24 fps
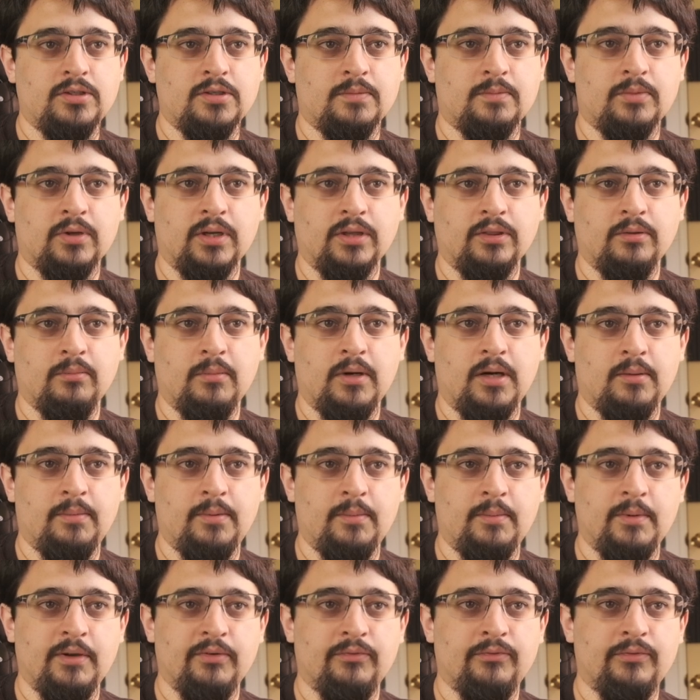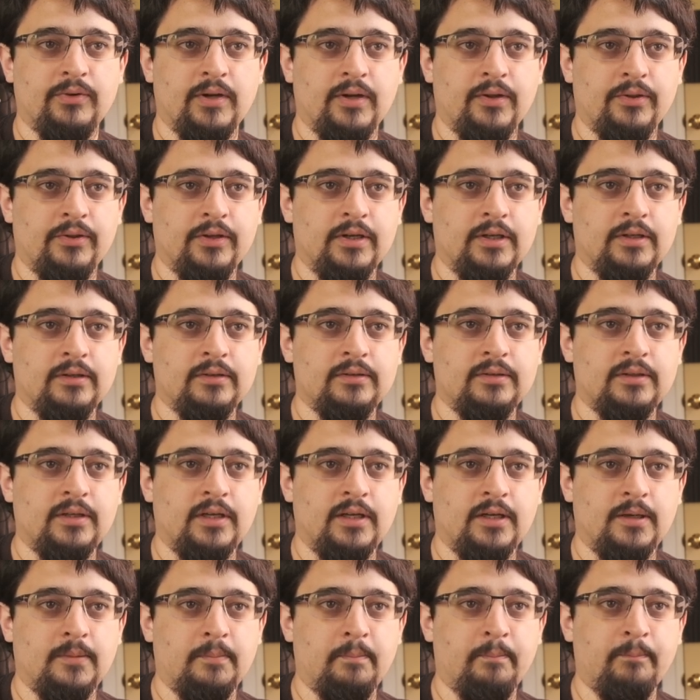to bring them up a bit further.
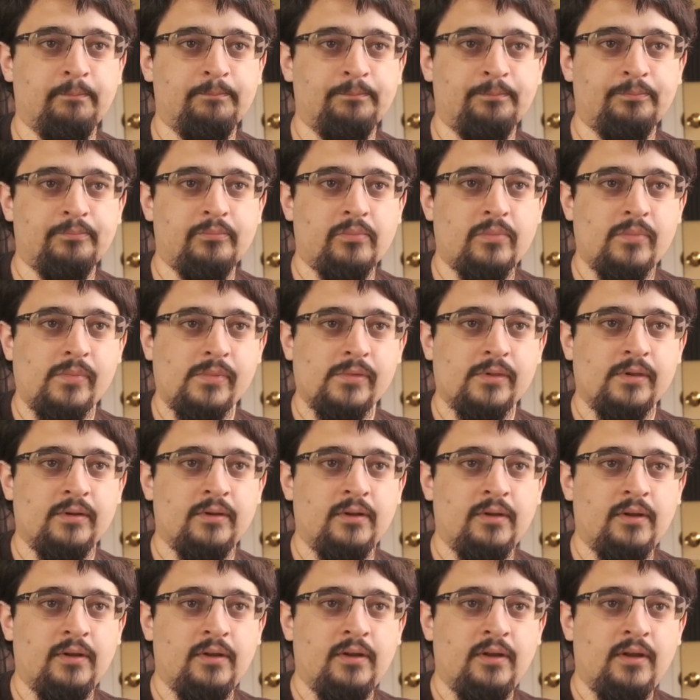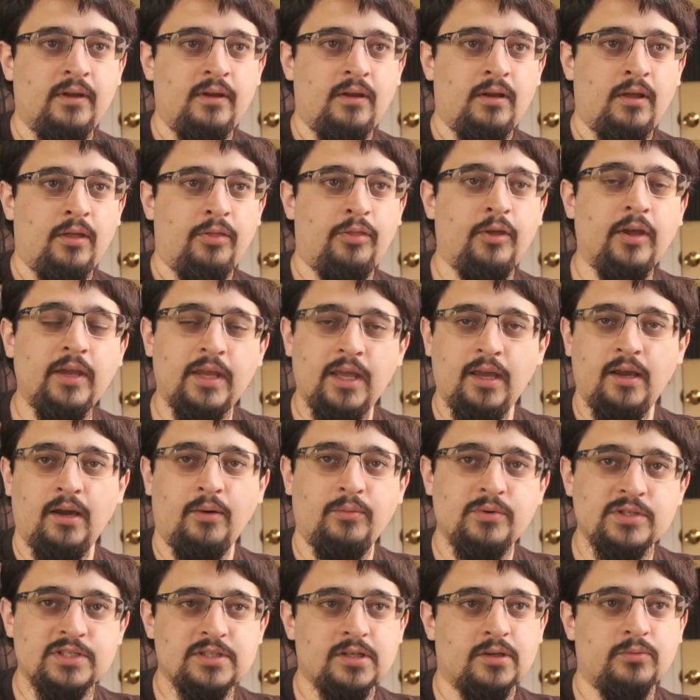Um, thinking I
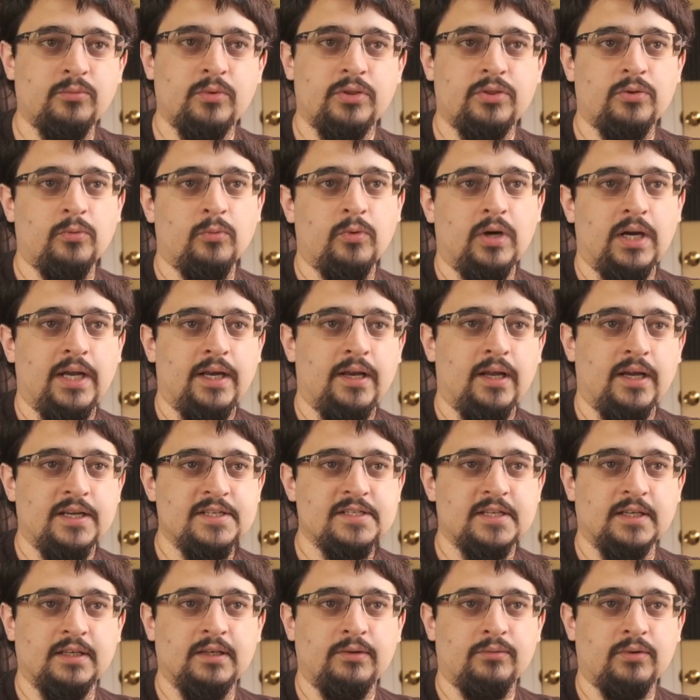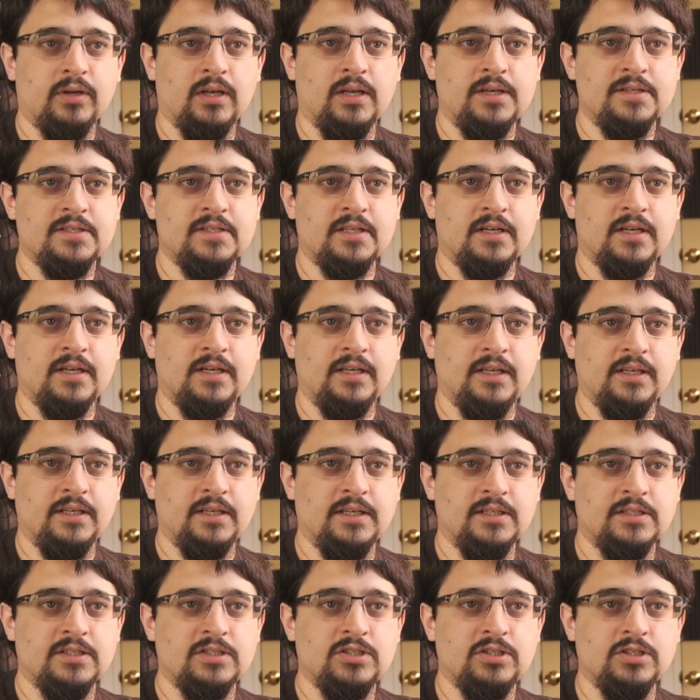was done with the white, I suddenly realized that I
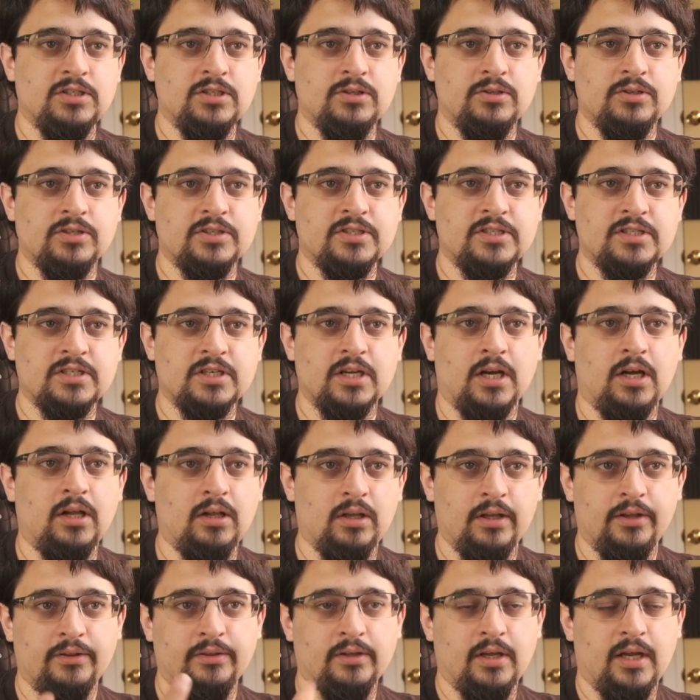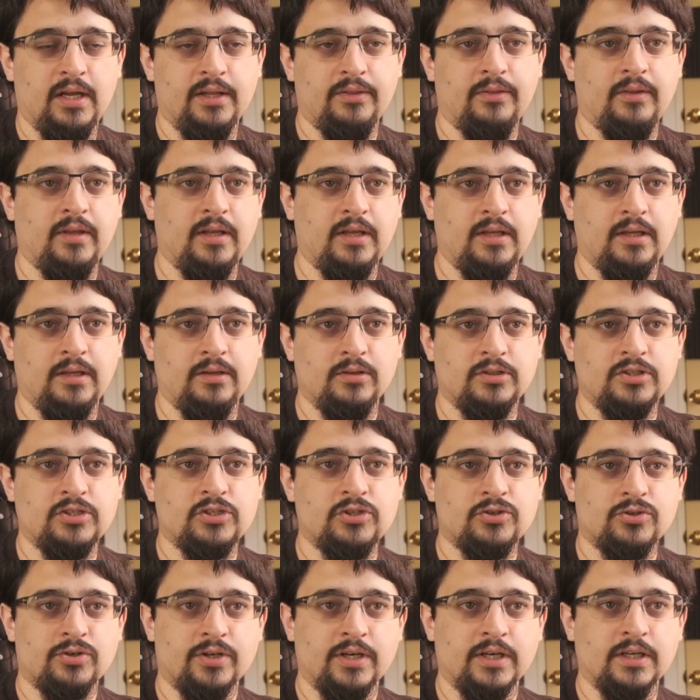needed to do the skull and, and the
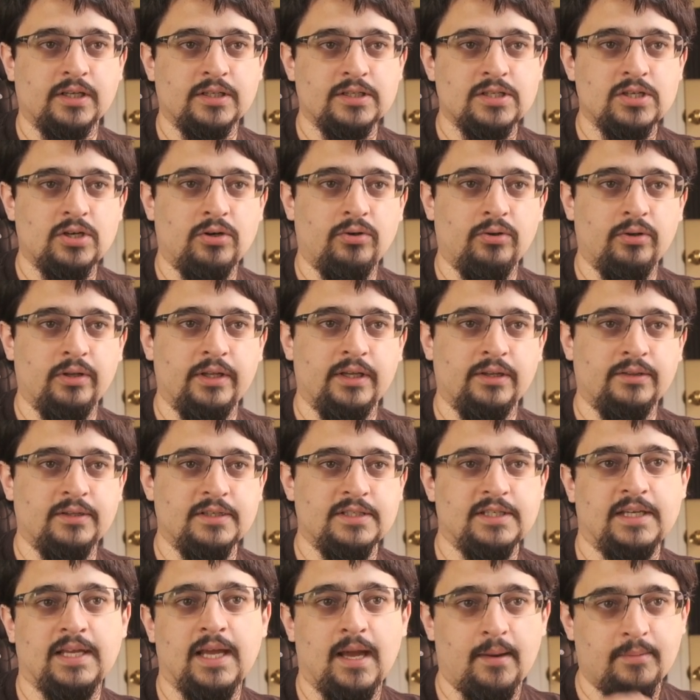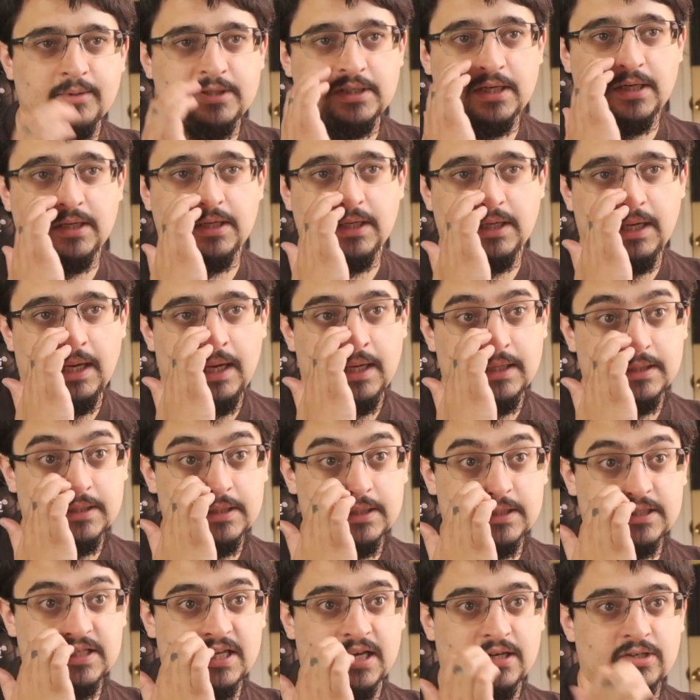strings holding the decapitated heads,
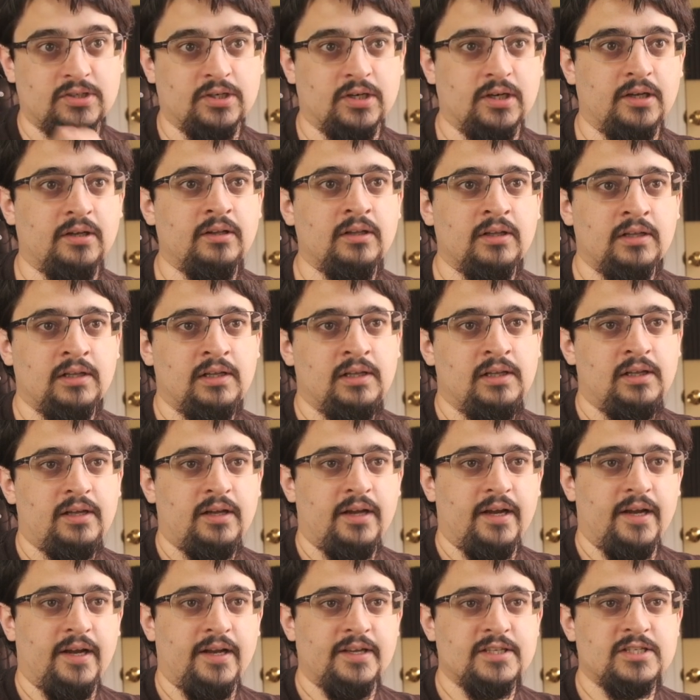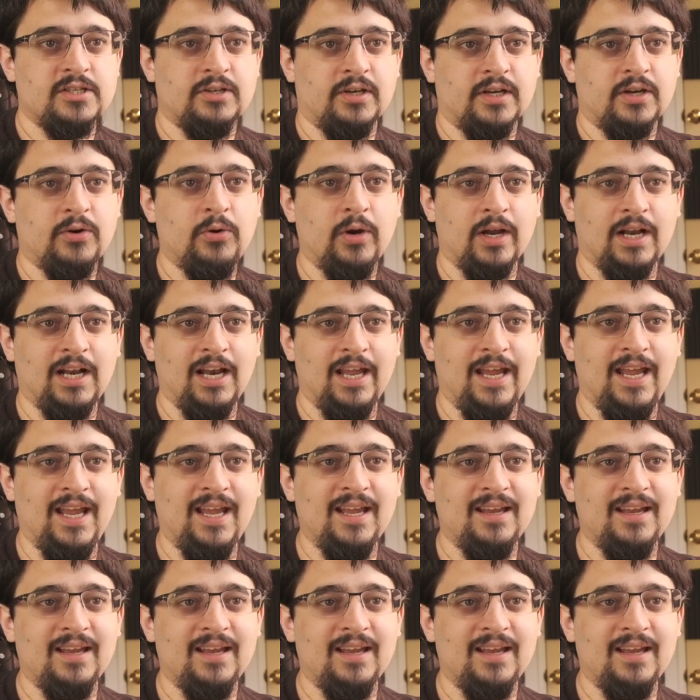etc. Uh, so I quickly